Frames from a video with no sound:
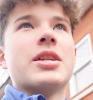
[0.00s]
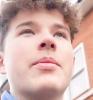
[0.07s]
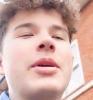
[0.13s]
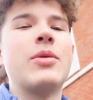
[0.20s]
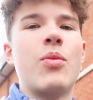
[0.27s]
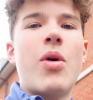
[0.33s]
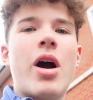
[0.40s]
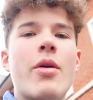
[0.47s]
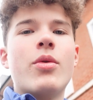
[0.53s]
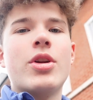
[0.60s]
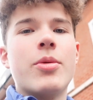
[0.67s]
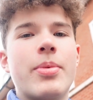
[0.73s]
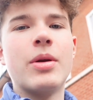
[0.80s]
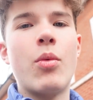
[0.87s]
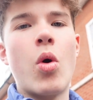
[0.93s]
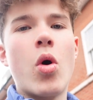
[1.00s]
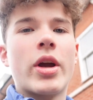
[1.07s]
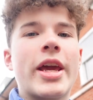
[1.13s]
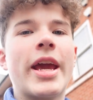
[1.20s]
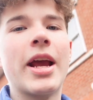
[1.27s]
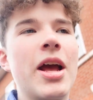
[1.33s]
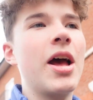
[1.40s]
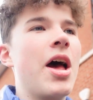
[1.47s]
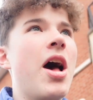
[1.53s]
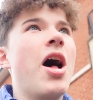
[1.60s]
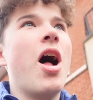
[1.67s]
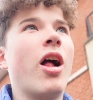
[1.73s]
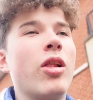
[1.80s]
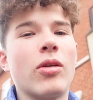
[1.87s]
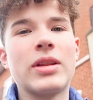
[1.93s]
I mean, why would you be walking
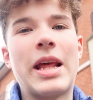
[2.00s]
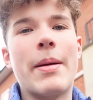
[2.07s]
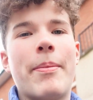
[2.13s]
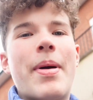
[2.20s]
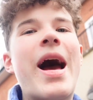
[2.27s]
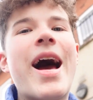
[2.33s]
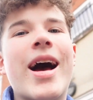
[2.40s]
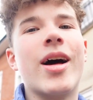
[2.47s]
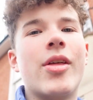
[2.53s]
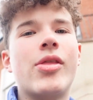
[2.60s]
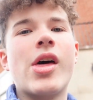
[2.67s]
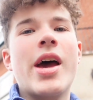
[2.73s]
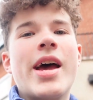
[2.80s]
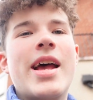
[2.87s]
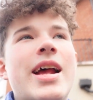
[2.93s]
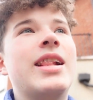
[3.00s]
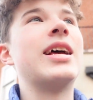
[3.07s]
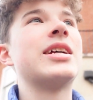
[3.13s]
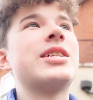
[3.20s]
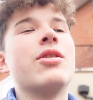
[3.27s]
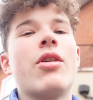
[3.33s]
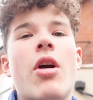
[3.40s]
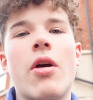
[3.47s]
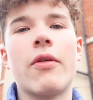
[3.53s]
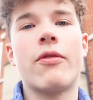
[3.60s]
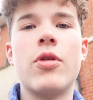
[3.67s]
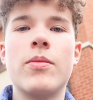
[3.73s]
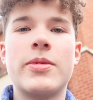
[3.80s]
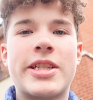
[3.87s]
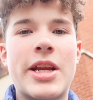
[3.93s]
along that path unless you're going
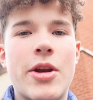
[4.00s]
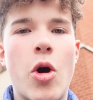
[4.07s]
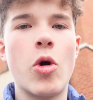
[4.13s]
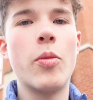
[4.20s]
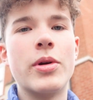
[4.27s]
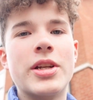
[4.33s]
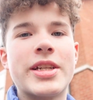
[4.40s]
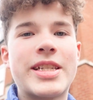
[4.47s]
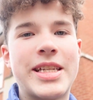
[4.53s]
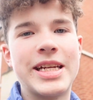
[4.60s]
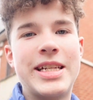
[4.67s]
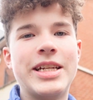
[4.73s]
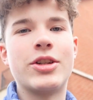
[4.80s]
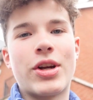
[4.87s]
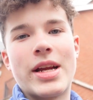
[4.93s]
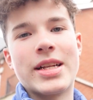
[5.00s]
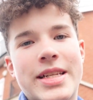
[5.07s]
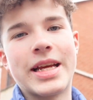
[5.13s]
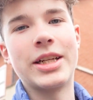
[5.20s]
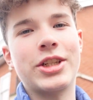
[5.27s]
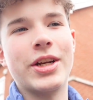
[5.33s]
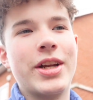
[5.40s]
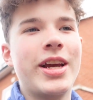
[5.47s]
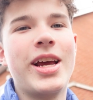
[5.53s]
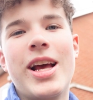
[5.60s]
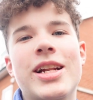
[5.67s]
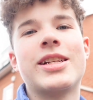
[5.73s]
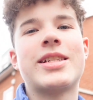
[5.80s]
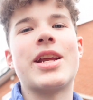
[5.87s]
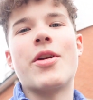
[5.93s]
from St Albans City train station
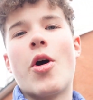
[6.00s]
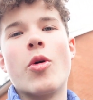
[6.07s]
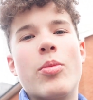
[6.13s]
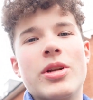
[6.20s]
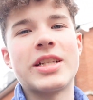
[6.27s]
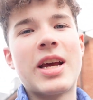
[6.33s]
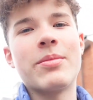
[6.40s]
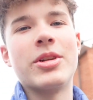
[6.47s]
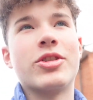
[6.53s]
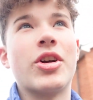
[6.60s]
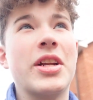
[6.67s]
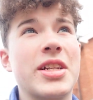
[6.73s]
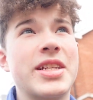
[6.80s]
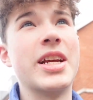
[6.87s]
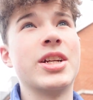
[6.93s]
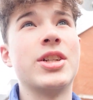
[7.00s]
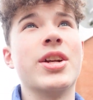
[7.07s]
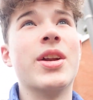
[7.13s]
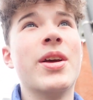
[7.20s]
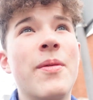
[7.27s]
to St Albans Abbey train station?